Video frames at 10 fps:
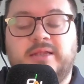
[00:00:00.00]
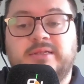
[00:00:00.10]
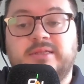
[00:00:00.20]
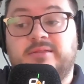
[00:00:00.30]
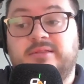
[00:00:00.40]

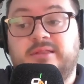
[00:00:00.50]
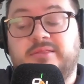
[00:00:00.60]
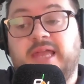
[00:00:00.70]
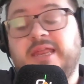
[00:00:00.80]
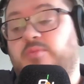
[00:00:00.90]
And
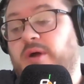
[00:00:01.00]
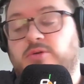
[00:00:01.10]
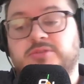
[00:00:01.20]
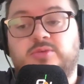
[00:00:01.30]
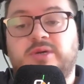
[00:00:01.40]
then he
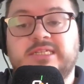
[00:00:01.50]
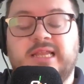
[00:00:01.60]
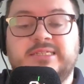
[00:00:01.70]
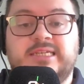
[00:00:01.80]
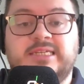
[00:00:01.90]
went on to win
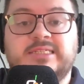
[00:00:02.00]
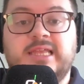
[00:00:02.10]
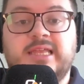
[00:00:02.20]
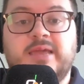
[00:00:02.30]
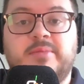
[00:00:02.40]
his last
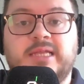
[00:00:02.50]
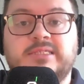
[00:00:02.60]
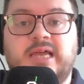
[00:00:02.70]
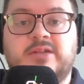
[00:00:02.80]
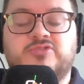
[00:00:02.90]
16 game
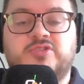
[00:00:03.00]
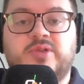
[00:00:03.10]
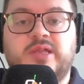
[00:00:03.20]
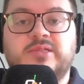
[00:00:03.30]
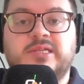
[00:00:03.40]
against
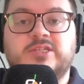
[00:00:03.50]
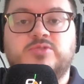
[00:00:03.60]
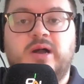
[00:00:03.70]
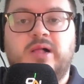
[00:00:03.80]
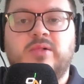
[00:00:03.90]
Andrew Gilding
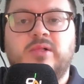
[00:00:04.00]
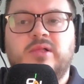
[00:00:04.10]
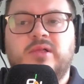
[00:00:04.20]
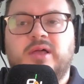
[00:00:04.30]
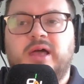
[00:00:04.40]
as well.
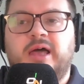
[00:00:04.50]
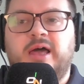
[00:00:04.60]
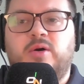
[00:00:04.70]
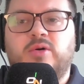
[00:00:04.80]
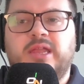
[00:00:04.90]

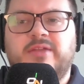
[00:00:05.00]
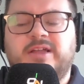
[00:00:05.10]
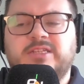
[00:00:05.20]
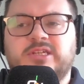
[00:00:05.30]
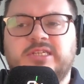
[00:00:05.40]
Only
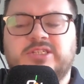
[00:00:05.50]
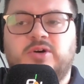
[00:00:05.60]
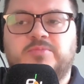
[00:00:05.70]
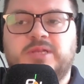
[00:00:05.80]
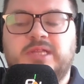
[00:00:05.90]
eventually
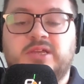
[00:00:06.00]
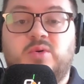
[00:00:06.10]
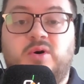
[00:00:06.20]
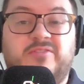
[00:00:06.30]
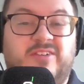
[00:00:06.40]
stopped in the
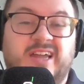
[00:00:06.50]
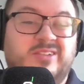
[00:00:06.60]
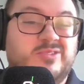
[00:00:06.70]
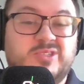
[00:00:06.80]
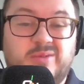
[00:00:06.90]

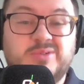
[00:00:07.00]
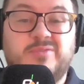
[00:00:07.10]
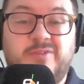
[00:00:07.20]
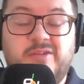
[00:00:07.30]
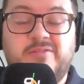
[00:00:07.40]
quarterfinals. So that was
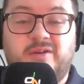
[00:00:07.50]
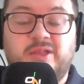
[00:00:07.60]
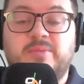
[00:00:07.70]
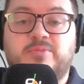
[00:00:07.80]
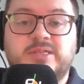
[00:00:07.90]
a very,
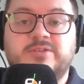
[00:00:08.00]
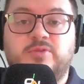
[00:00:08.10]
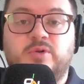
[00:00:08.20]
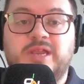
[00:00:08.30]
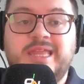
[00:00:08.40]
very impressive
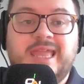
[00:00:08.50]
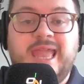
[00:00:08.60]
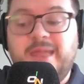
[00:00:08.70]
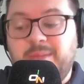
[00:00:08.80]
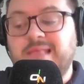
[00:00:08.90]
run. And he
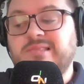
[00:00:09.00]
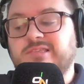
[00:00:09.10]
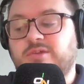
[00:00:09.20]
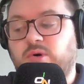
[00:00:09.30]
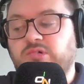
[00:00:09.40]
came
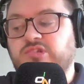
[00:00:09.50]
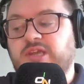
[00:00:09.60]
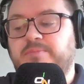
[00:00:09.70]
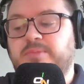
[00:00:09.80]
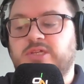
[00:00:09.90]
into the World
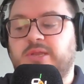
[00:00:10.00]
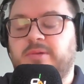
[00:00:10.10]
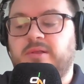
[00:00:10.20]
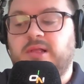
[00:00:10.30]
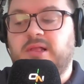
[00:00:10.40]
Championship